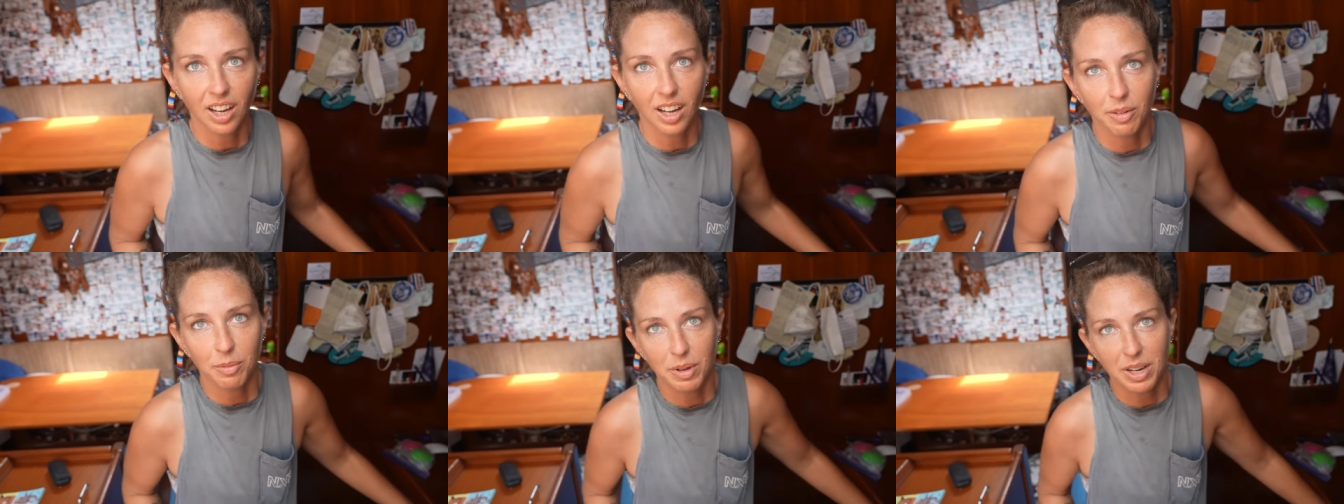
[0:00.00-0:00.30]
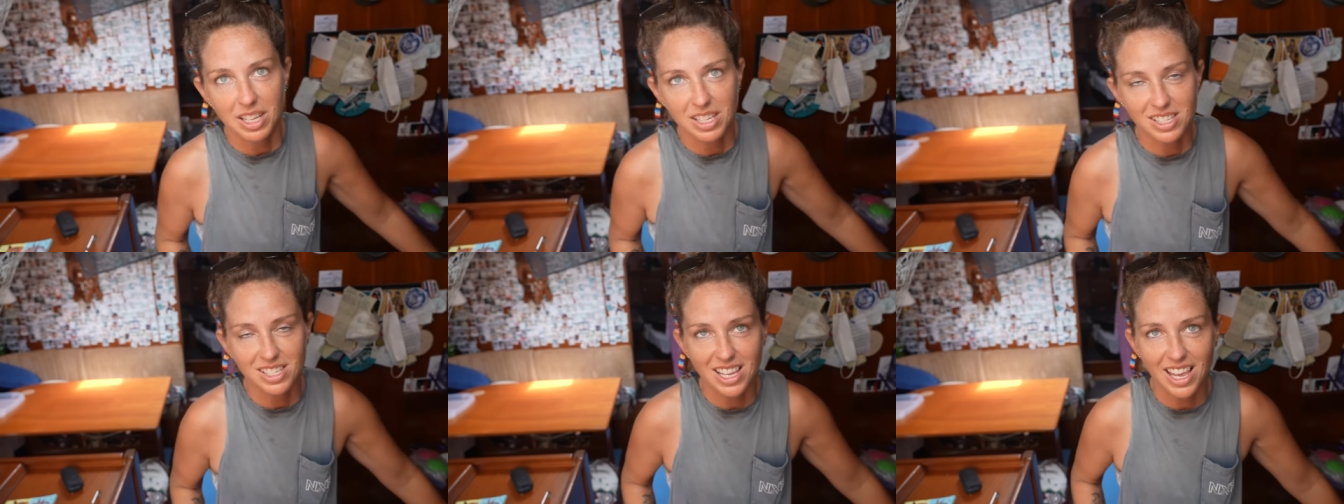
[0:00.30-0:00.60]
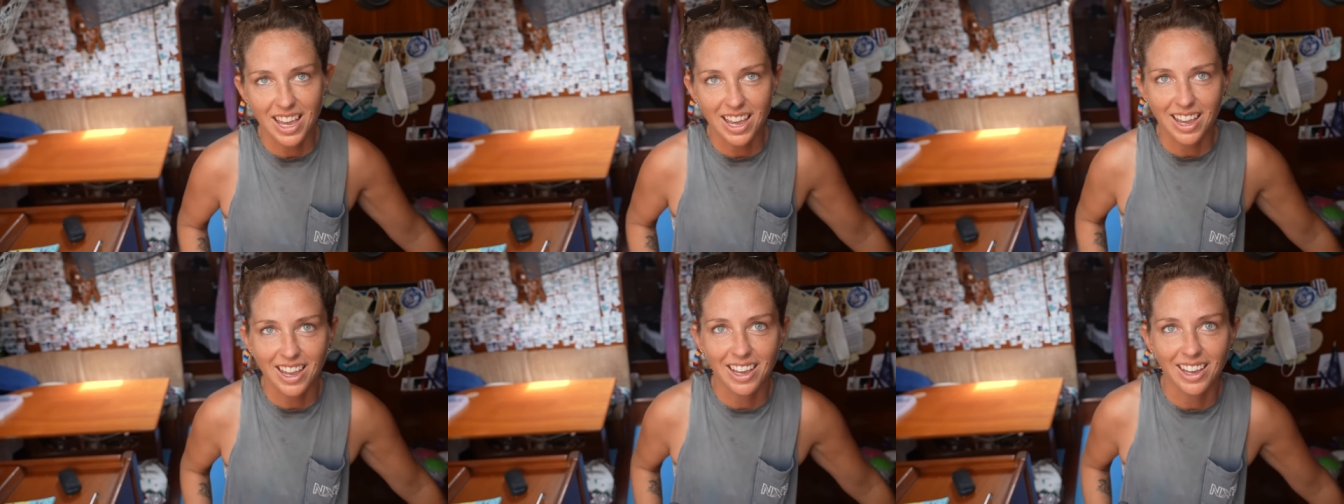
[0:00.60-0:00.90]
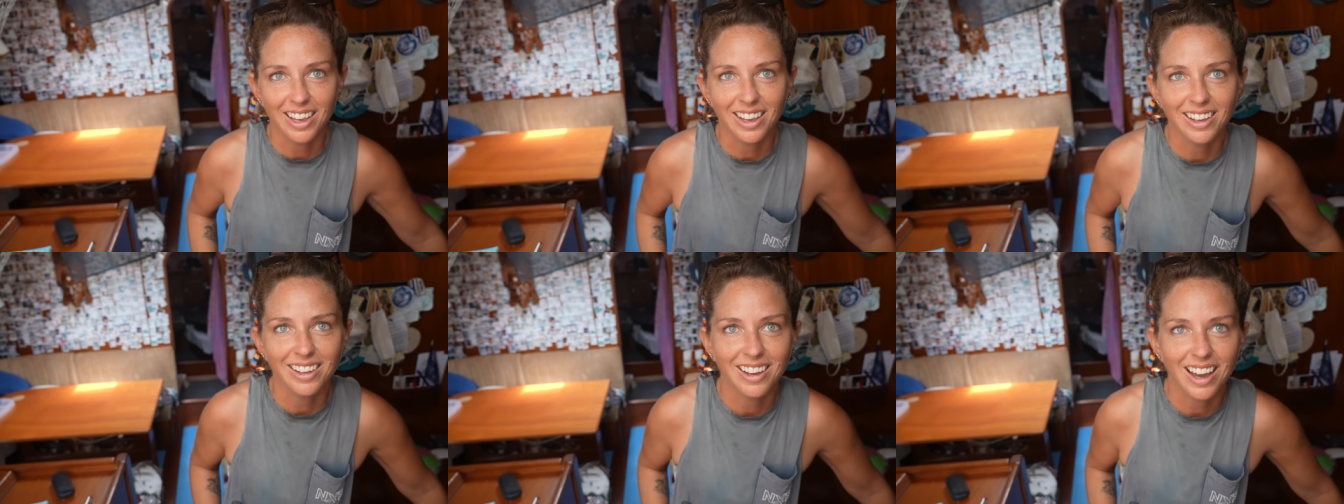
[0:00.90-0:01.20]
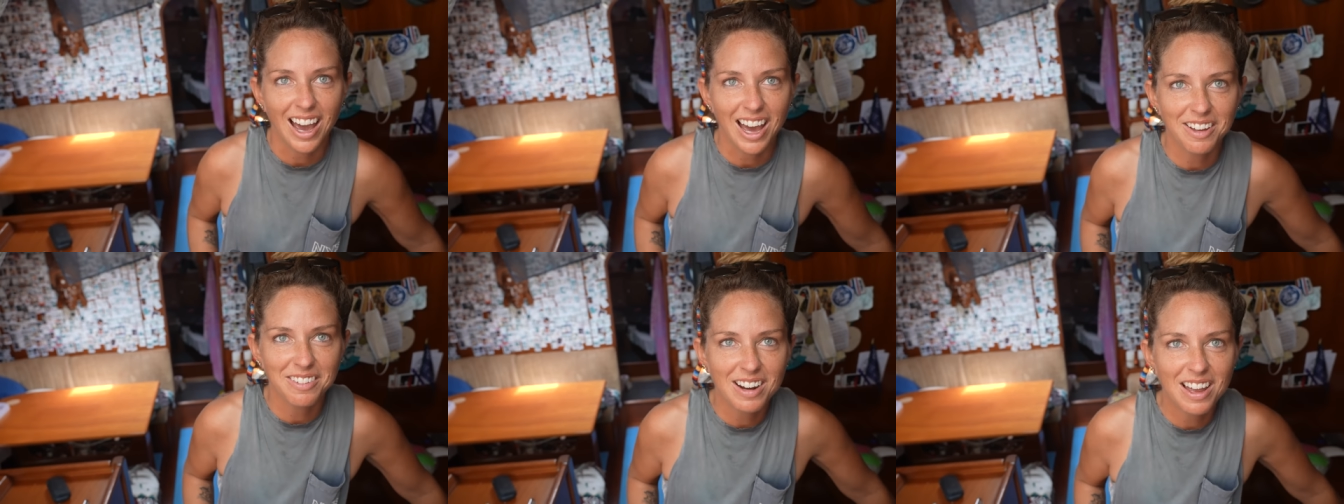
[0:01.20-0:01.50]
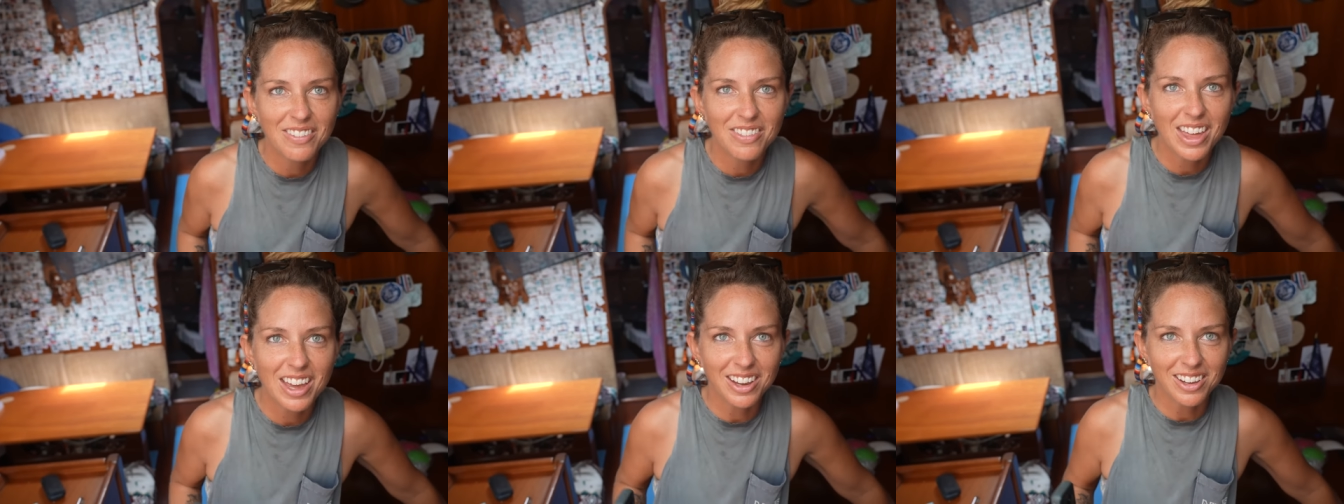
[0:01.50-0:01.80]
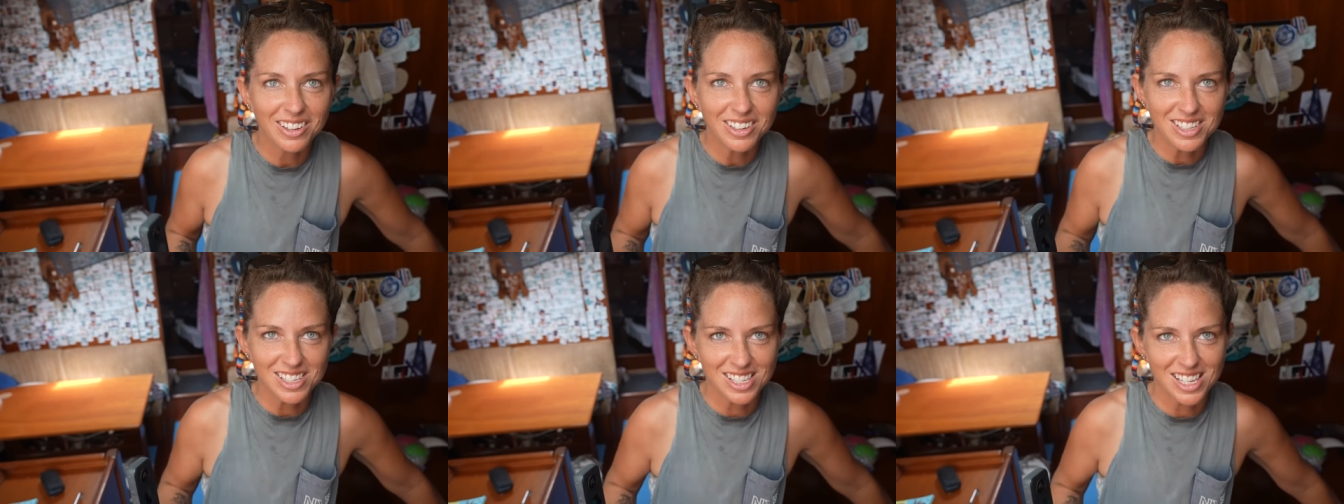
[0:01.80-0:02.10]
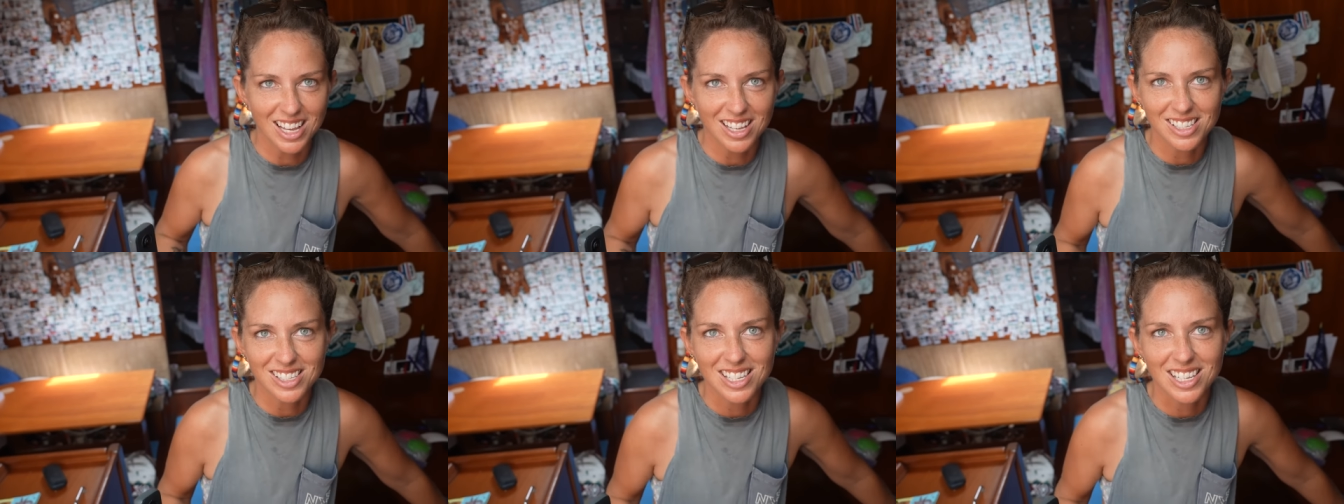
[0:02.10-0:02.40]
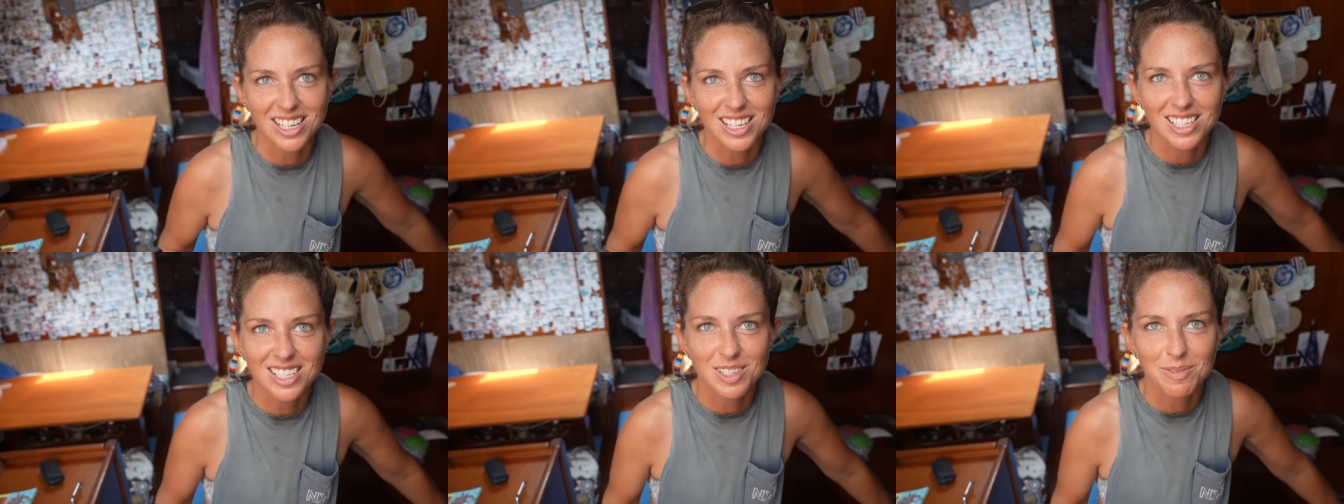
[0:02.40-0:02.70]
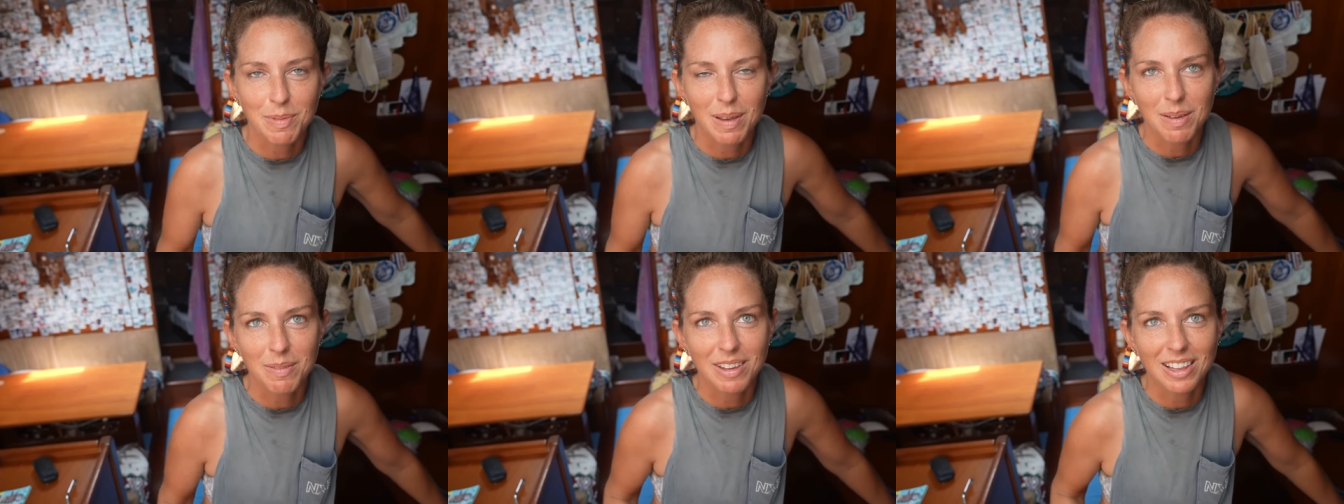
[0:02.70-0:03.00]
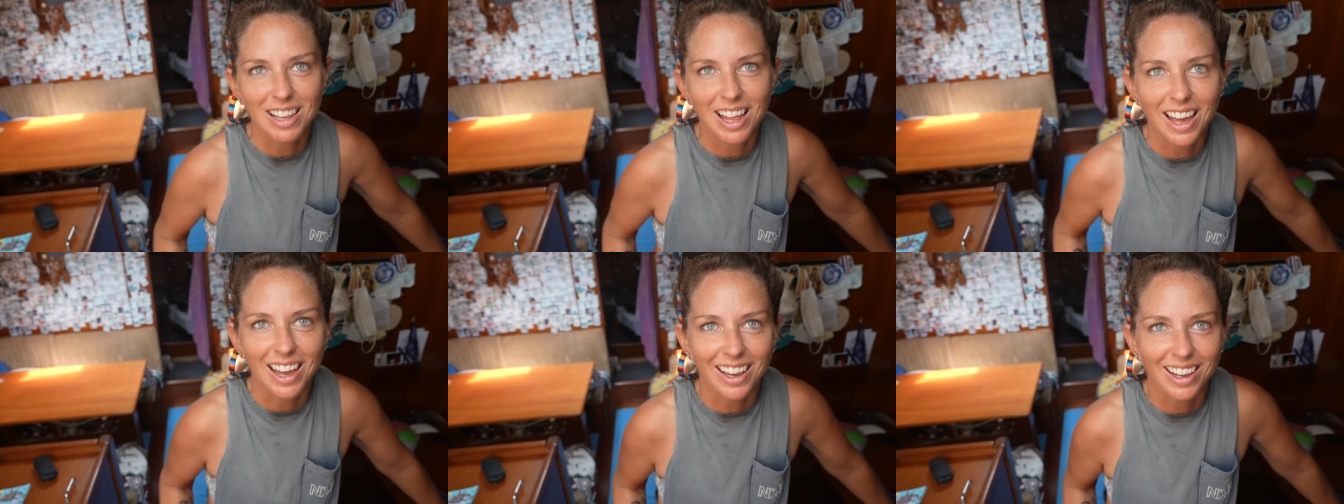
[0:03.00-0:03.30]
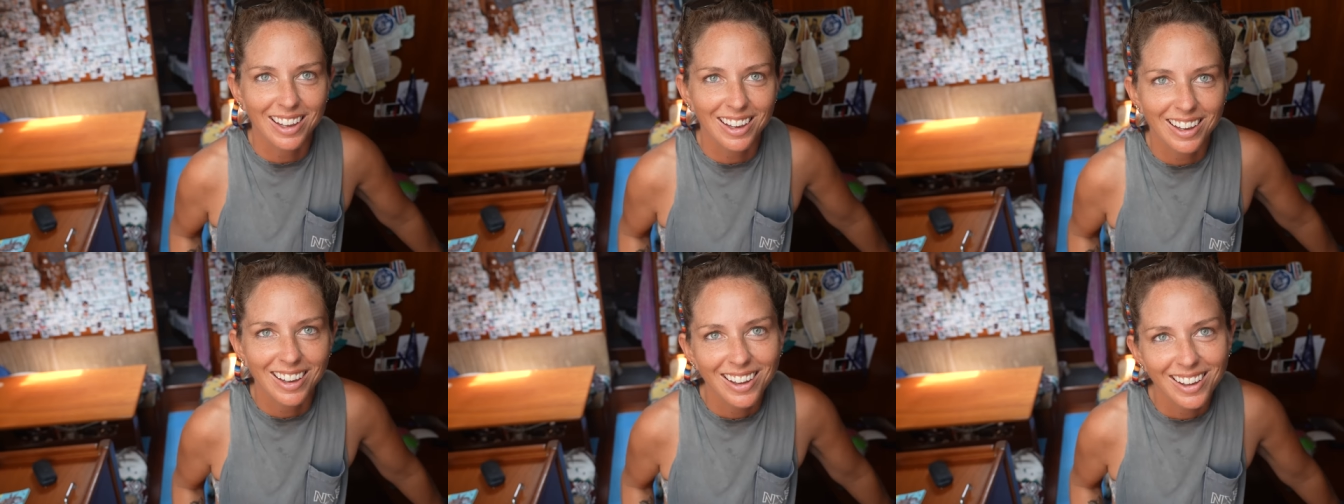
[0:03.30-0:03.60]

I'm gonna say, I'm not that good in Celsius, maybe like